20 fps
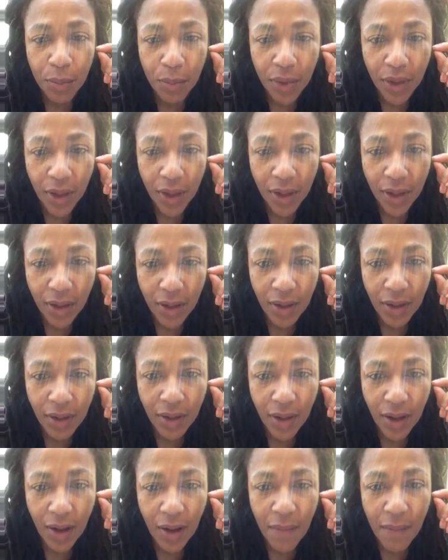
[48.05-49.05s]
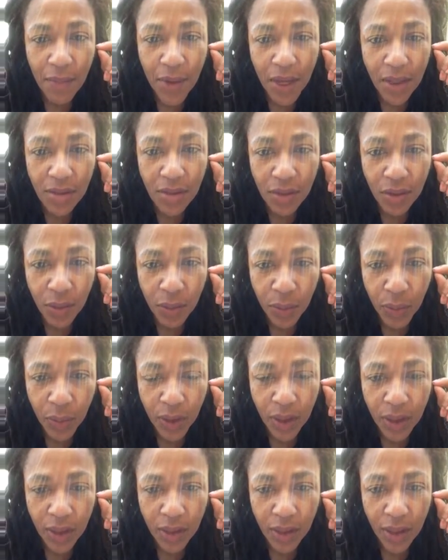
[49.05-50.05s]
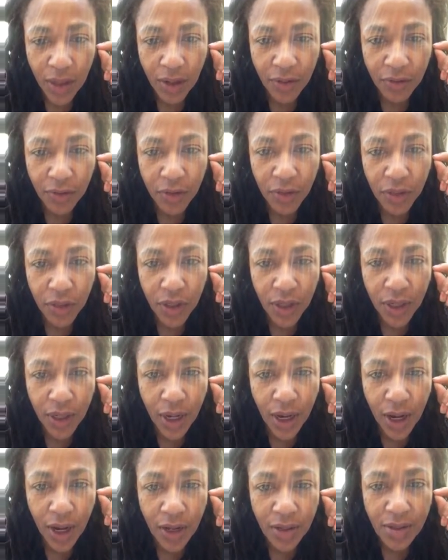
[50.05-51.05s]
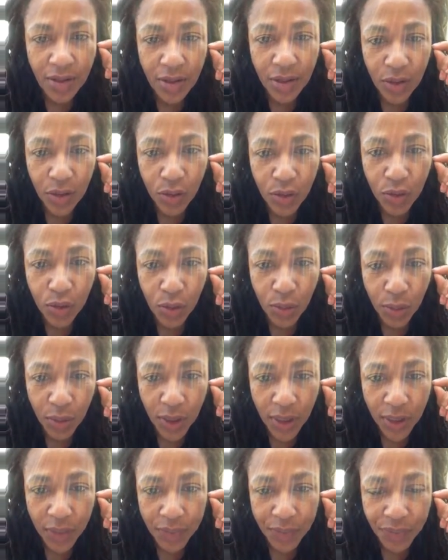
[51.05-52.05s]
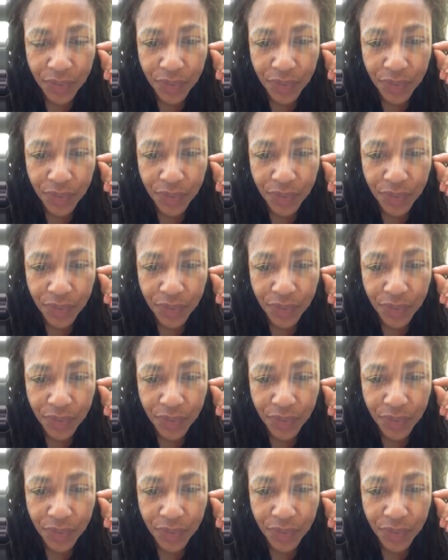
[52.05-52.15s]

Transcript: but I met someone that I feel that God said to me